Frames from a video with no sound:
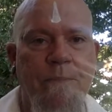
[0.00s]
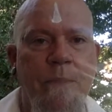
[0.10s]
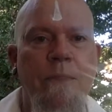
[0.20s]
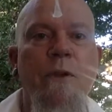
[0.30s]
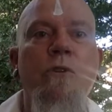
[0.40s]

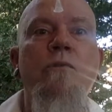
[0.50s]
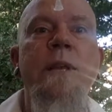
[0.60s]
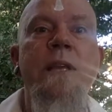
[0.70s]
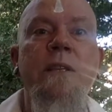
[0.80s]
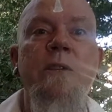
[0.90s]
The
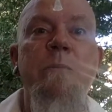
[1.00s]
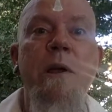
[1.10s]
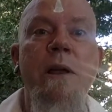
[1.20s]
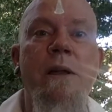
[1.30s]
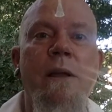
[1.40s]
green
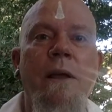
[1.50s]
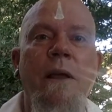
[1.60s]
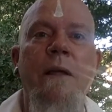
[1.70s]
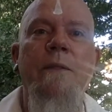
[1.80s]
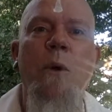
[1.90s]
spirit,
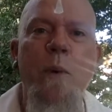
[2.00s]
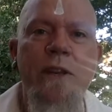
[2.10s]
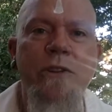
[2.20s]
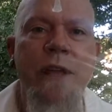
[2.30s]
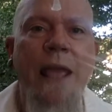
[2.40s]
The
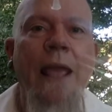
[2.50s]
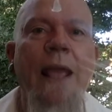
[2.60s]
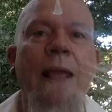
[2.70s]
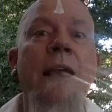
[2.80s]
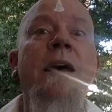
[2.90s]
winter
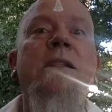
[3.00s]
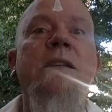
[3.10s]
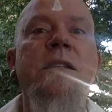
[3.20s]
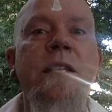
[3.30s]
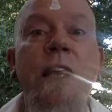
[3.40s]
king, the
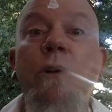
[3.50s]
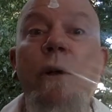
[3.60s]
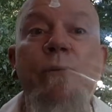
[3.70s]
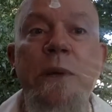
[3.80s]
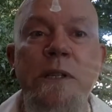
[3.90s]
seeker of
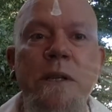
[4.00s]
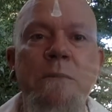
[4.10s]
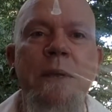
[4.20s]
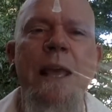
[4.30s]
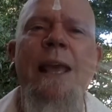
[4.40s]

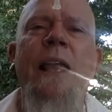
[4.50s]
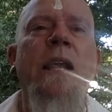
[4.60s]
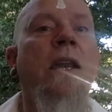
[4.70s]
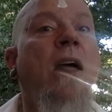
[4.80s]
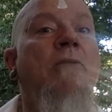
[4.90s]
wisdom, in
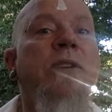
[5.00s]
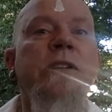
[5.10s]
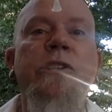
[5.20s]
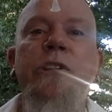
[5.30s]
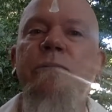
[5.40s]
loving
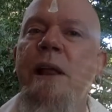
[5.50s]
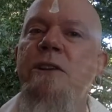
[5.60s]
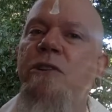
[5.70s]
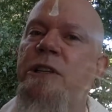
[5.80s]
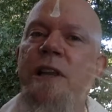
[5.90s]

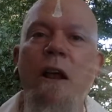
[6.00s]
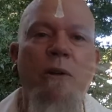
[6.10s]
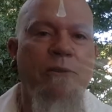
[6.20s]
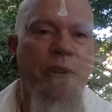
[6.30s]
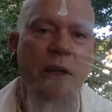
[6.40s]
surrender
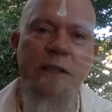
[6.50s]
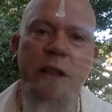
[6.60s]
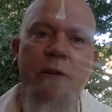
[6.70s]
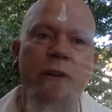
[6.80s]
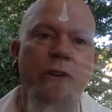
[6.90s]
sacrifice
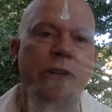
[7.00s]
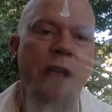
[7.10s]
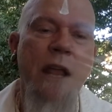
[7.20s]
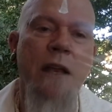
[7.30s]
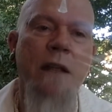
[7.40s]
their
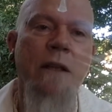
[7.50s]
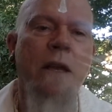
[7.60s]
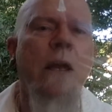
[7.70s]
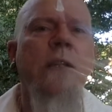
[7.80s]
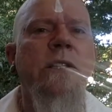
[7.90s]
understanding,
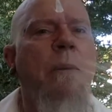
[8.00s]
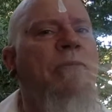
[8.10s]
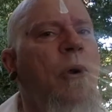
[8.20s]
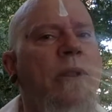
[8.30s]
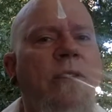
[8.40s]

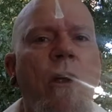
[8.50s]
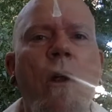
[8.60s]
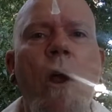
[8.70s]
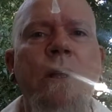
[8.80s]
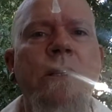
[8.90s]
subvert their
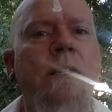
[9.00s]
hearts,